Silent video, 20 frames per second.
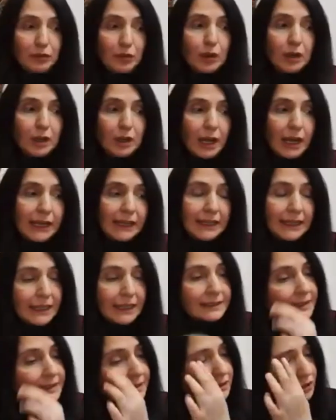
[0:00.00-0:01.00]
before I
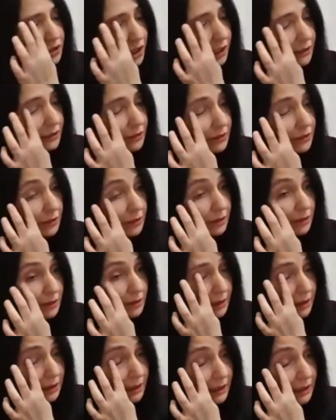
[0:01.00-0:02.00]
get to
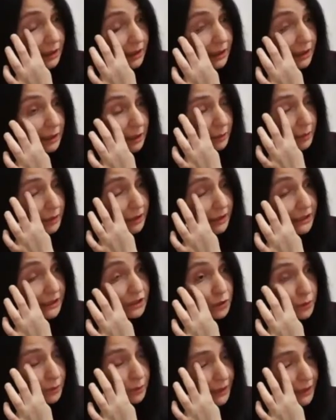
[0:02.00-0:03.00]
gender,
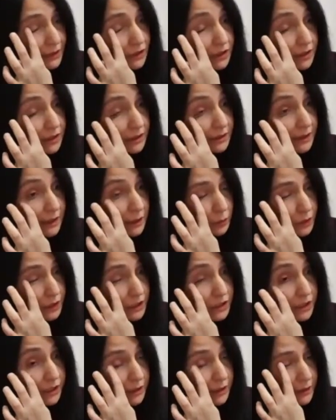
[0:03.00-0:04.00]
because you mentioned
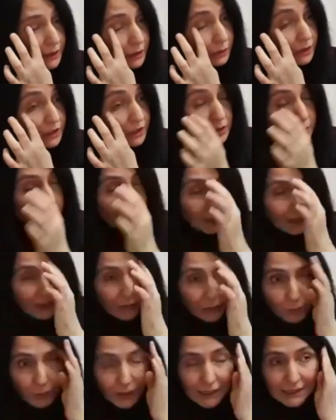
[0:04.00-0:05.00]
Darwish, and Darwish, by
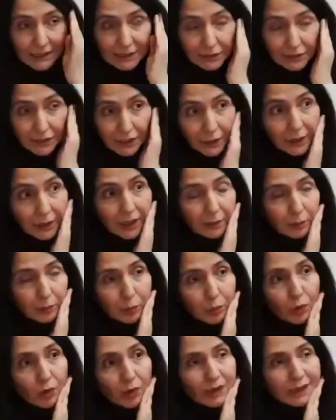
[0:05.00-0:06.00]
the way, is very
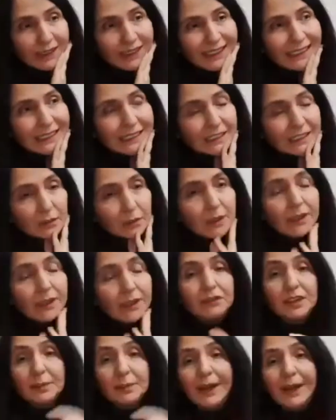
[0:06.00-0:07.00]
important in his way
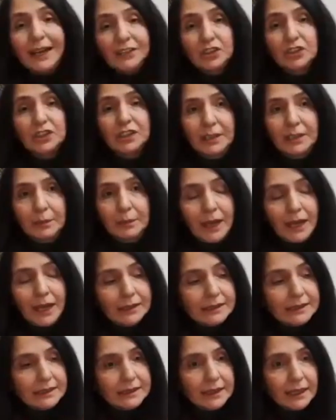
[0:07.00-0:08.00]
of imagining
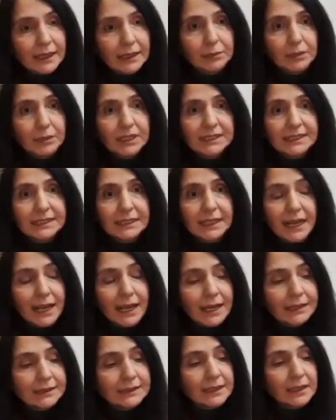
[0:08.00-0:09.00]
Palestine because it
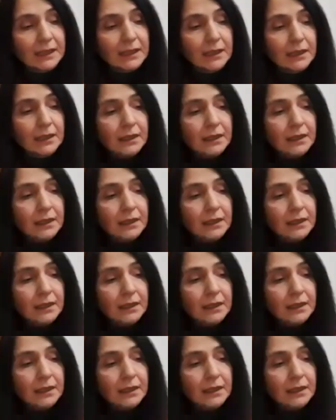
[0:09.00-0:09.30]
has